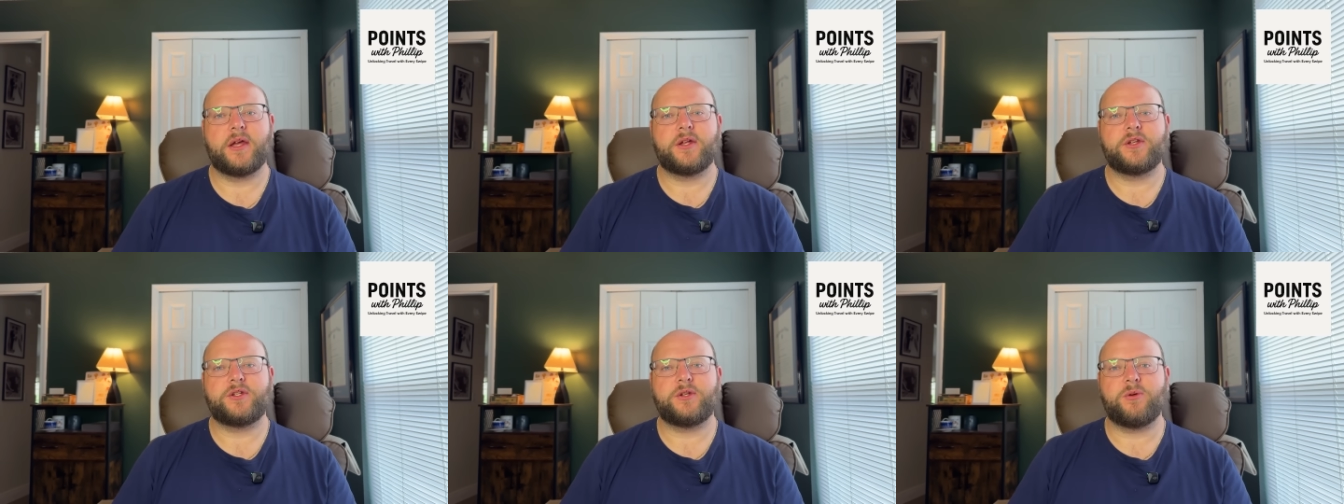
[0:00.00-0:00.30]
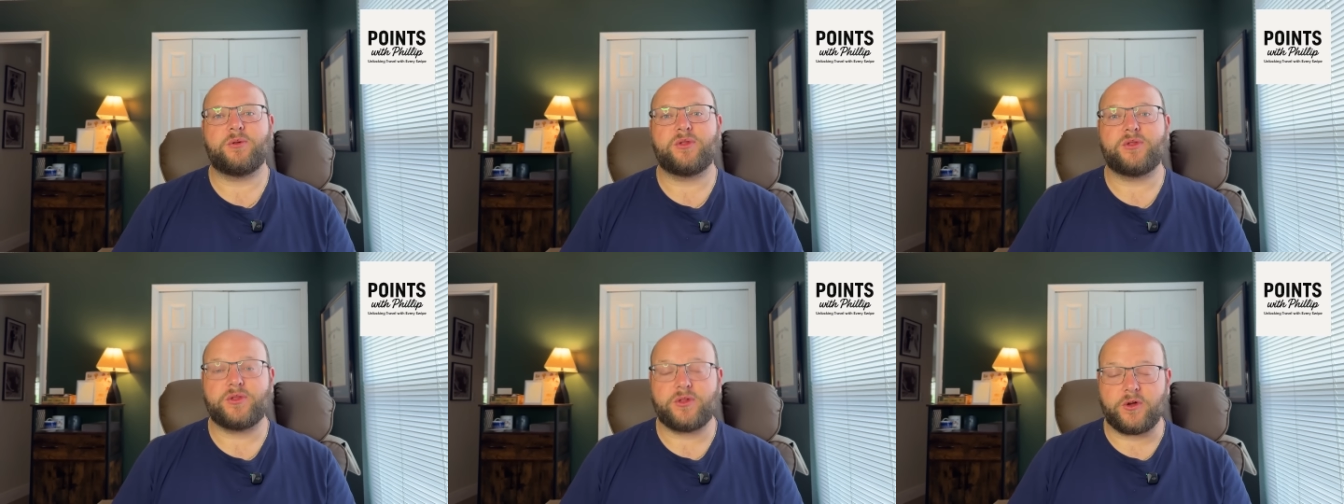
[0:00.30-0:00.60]

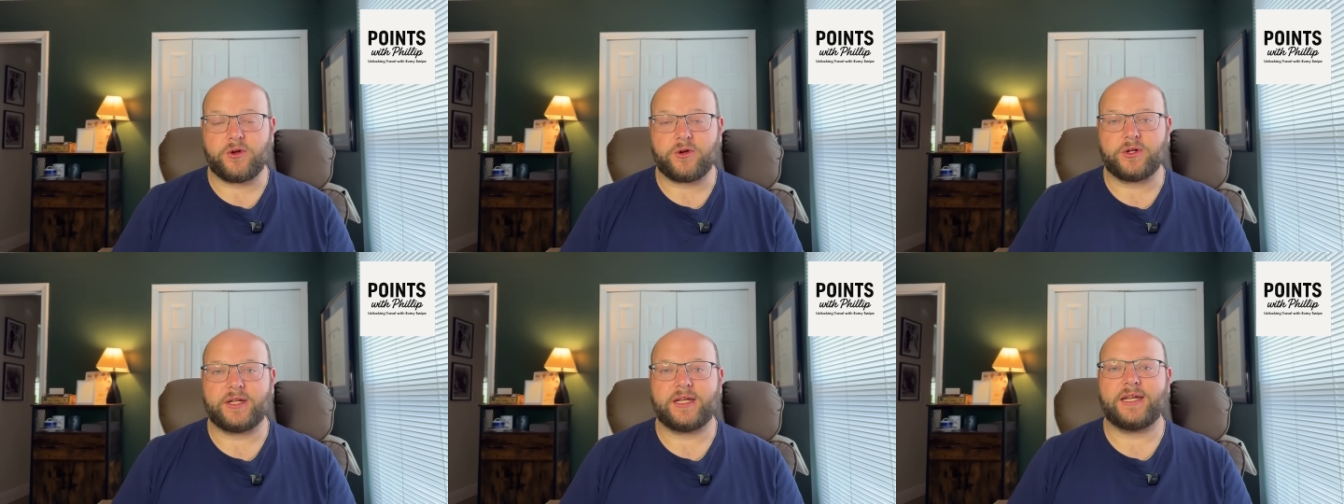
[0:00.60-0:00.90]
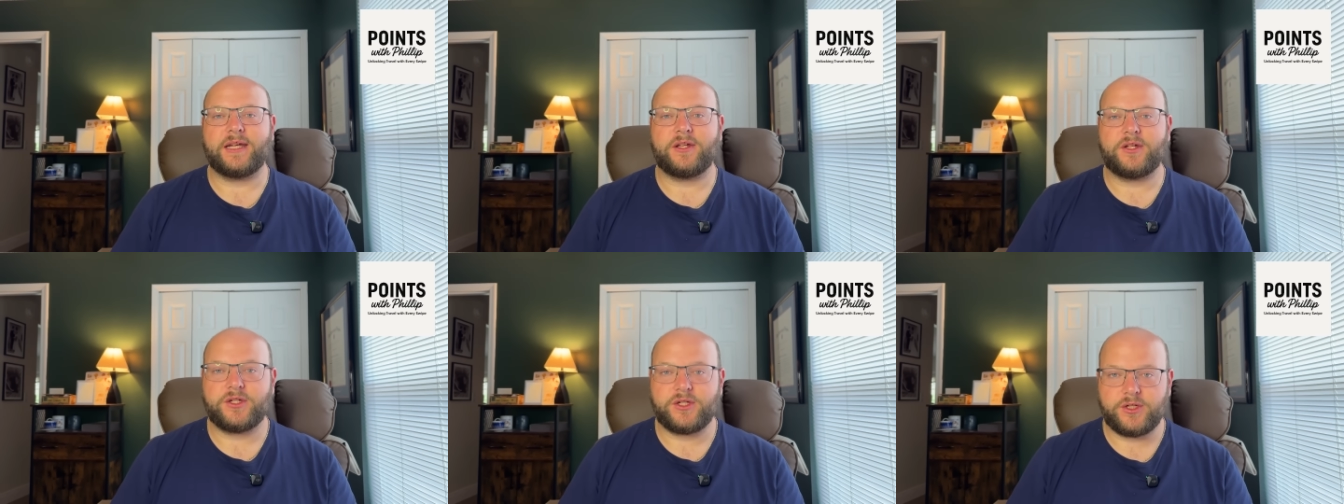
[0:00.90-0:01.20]
to
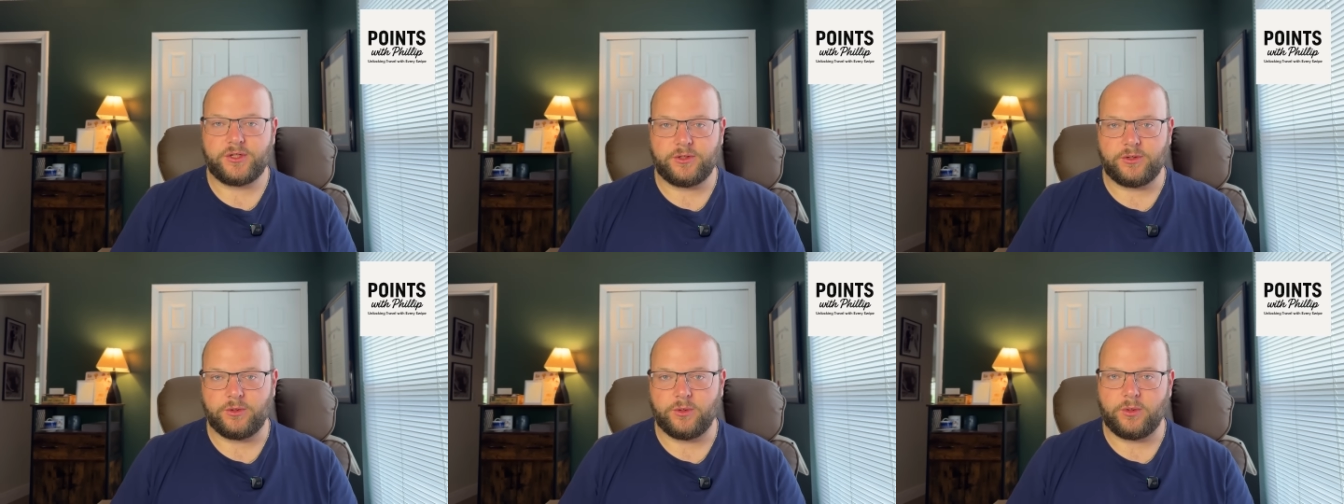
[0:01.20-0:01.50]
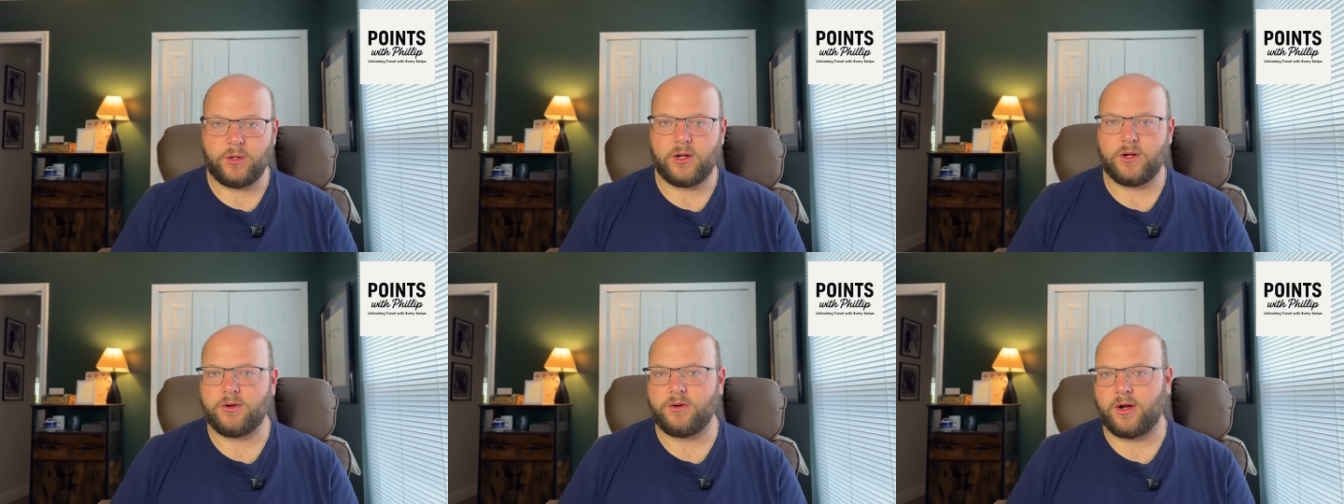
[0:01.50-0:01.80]

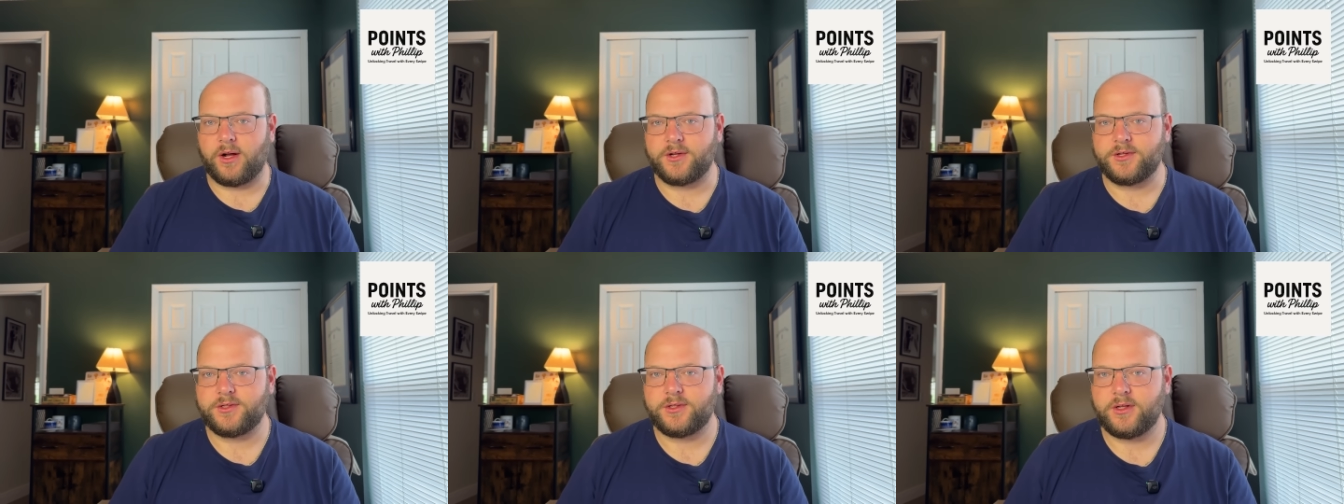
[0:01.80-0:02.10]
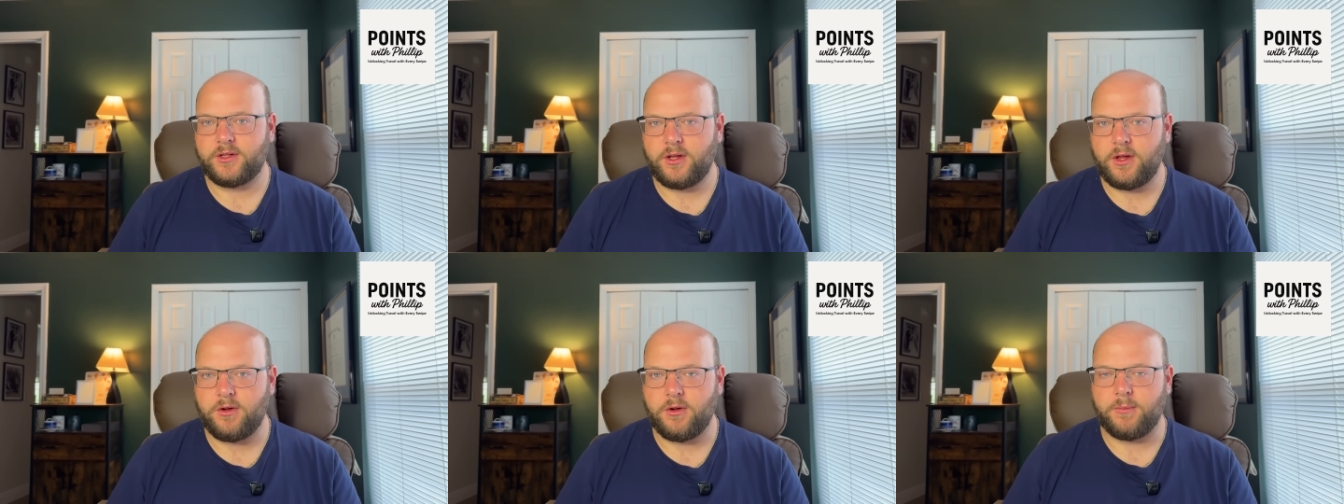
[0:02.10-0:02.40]
32 across the
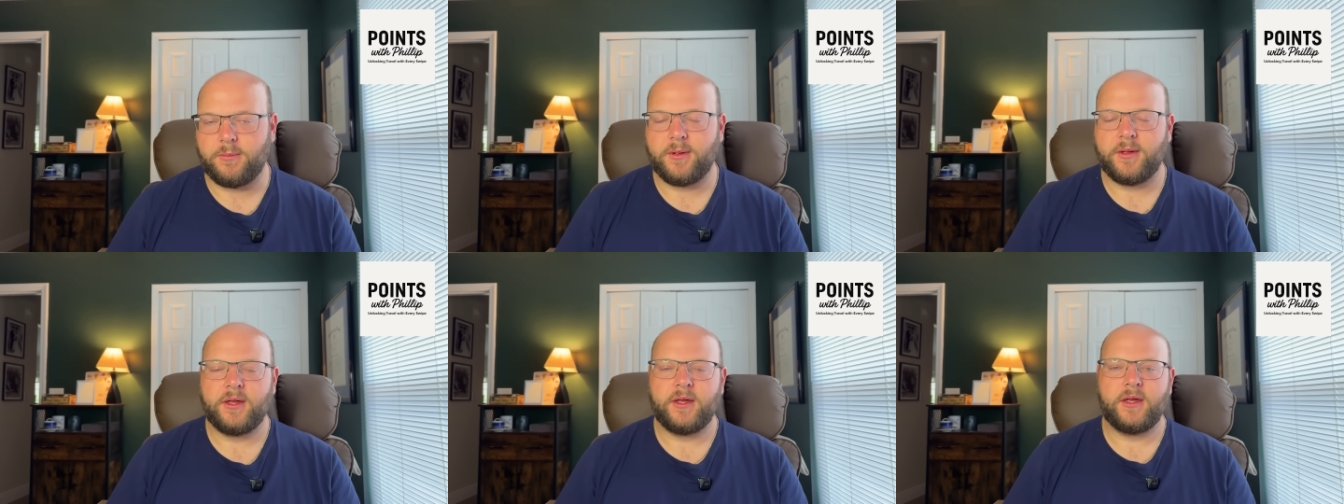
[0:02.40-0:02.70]
globe.